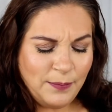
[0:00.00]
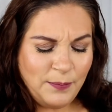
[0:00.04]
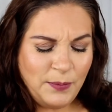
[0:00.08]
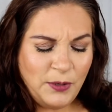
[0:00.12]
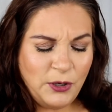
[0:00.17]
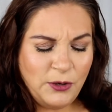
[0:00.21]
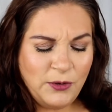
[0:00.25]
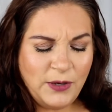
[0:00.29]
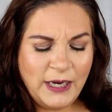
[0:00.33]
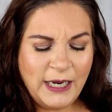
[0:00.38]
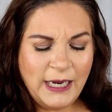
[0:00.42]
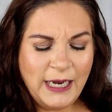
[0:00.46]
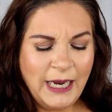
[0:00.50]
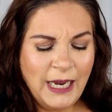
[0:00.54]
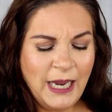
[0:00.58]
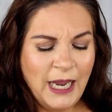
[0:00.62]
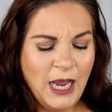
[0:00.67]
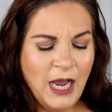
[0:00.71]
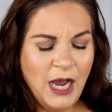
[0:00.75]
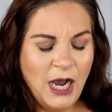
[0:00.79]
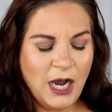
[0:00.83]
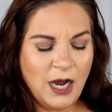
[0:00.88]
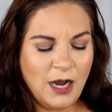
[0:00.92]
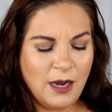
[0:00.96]
Beauty.
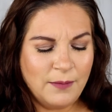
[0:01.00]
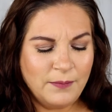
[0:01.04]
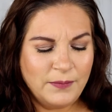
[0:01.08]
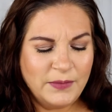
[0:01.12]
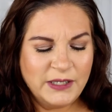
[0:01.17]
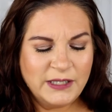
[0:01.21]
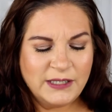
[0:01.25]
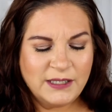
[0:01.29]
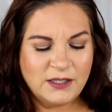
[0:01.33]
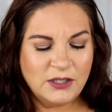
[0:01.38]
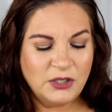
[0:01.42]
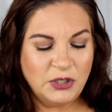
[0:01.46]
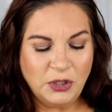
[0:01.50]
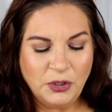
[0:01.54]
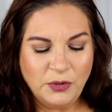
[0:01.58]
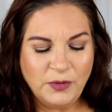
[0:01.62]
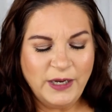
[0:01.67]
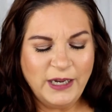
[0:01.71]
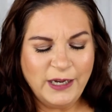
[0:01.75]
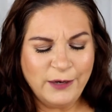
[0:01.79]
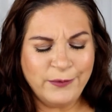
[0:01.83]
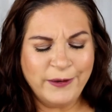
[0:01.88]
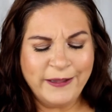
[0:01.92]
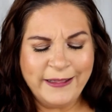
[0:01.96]
It's
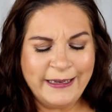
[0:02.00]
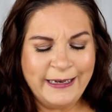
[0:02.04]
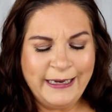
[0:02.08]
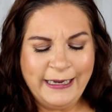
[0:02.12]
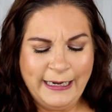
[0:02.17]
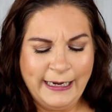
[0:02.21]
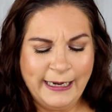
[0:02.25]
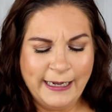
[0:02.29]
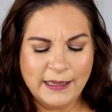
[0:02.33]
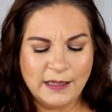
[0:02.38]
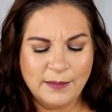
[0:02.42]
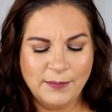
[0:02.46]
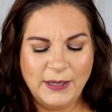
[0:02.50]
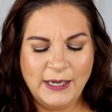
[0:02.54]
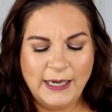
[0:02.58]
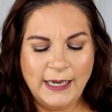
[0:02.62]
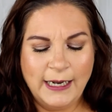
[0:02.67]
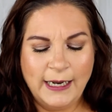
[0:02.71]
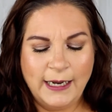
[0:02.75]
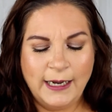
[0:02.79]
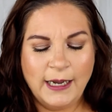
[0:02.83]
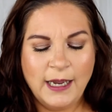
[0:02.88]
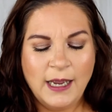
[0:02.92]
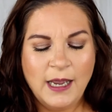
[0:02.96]
unique with an E at the
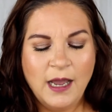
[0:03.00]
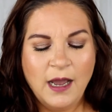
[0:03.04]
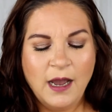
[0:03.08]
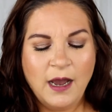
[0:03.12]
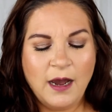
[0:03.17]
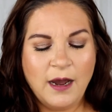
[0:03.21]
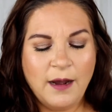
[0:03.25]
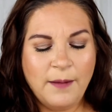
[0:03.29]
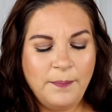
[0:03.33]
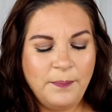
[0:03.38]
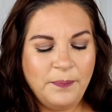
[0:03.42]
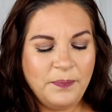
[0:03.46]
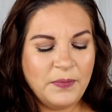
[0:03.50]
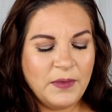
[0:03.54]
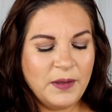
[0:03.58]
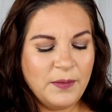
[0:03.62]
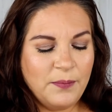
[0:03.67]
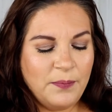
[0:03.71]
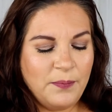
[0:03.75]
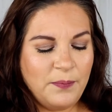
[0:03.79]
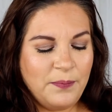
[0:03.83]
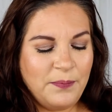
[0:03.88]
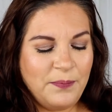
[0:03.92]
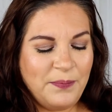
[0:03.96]
beginning.
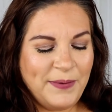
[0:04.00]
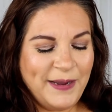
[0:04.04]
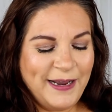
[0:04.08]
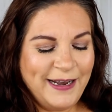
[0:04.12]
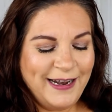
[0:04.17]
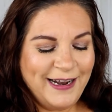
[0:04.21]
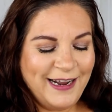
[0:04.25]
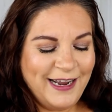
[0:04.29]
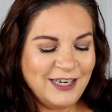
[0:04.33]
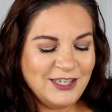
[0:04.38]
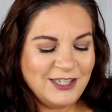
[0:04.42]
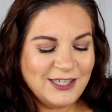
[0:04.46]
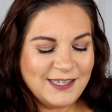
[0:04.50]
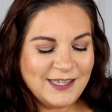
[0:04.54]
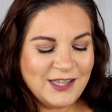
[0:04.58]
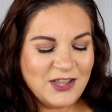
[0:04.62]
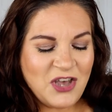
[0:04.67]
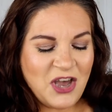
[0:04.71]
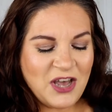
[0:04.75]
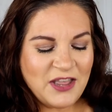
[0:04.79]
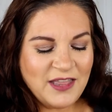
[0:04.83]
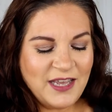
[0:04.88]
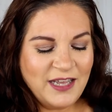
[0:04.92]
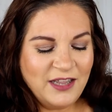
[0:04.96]
But I just
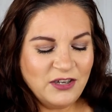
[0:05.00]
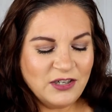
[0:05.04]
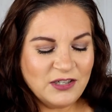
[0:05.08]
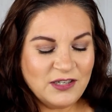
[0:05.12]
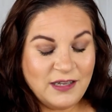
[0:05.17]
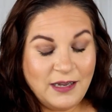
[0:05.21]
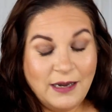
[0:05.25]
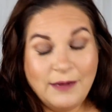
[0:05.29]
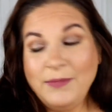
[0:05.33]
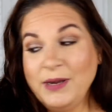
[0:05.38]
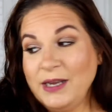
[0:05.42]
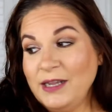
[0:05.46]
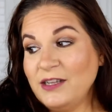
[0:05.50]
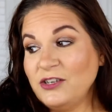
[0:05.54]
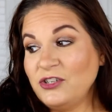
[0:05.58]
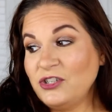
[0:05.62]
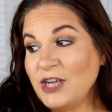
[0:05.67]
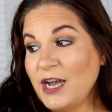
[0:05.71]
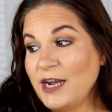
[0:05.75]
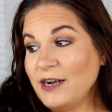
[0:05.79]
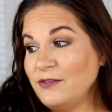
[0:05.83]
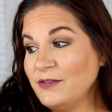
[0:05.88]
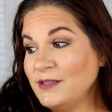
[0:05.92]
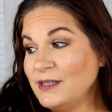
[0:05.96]
thought they looked, I mean, the
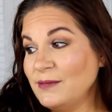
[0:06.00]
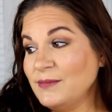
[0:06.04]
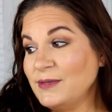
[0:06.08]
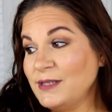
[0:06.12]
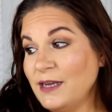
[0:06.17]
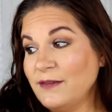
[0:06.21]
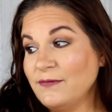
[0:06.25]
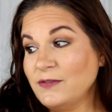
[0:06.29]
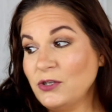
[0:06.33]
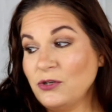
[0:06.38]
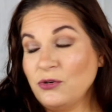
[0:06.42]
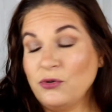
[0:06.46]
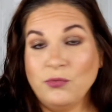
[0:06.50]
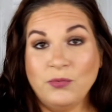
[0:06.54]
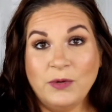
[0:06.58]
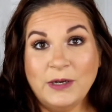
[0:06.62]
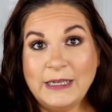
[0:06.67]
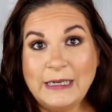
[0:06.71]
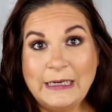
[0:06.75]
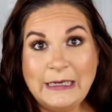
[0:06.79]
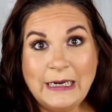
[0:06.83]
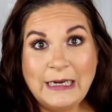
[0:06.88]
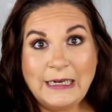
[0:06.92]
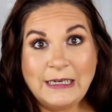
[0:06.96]
shadows themselves look
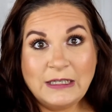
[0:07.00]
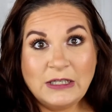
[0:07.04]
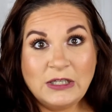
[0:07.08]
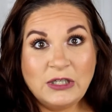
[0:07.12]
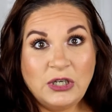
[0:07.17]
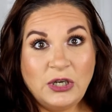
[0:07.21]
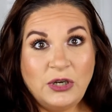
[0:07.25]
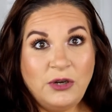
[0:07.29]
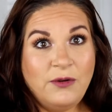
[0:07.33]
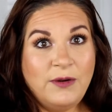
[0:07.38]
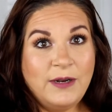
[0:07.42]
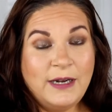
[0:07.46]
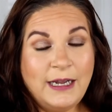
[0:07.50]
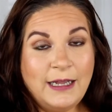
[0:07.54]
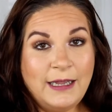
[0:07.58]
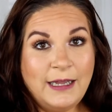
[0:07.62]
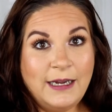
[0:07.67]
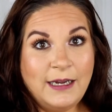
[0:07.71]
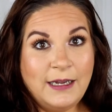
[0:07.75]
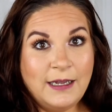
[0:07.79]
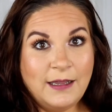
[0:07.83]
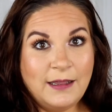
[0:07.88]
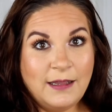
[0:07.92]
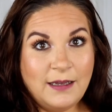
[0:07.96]
really nice too, and I
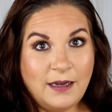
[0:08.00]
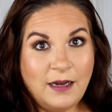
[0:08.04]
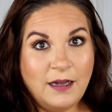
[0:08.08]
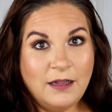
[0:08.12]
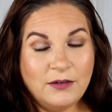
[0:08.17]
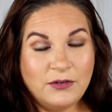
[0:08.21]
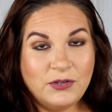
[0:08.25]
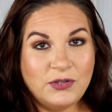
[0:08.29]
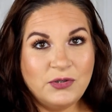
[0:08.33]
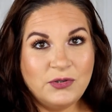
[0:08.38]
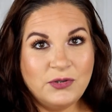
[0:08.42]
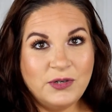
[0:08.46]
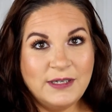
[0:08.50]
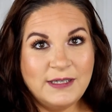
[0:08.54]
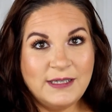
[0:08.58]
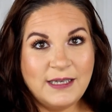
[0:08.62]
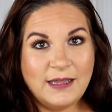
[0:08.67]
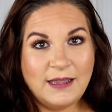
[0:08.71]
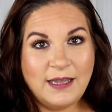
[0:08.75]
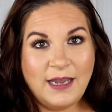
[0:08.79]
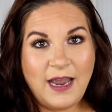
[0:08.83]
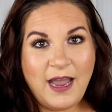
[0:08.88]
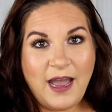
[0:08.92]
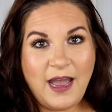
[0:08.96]
like the color stories
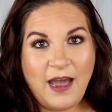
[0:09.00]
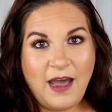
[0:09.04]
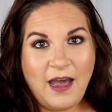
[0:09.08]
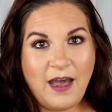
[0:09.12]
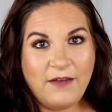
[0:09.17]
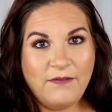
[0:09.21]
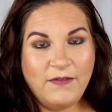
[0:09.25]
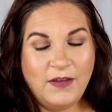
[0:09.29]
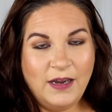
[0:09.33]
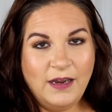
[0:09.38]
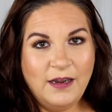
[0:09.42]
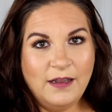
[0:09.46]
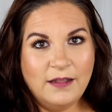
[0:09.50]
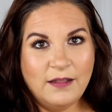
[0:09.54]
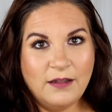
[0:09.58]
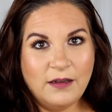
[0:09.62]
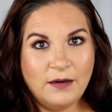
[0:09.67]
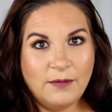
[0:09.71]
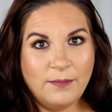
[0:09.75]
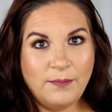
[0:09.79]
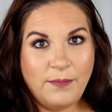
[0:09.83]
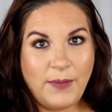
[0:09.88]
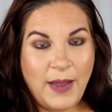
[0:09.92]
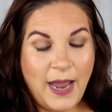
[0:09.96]
that they have in
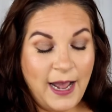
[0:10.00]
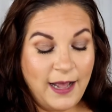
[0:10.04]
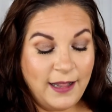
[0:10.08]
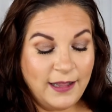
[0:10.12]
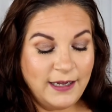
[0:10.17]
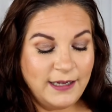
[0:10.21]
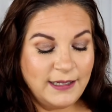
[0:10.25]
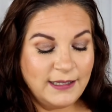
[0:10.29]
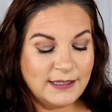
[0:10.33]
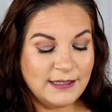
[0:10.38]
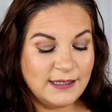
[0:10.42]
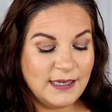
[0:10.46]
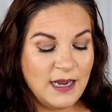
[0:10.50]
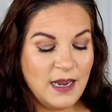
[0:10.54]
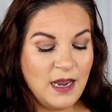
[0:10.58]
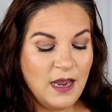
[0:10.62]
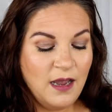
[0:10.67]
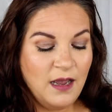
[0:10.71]
their palettes.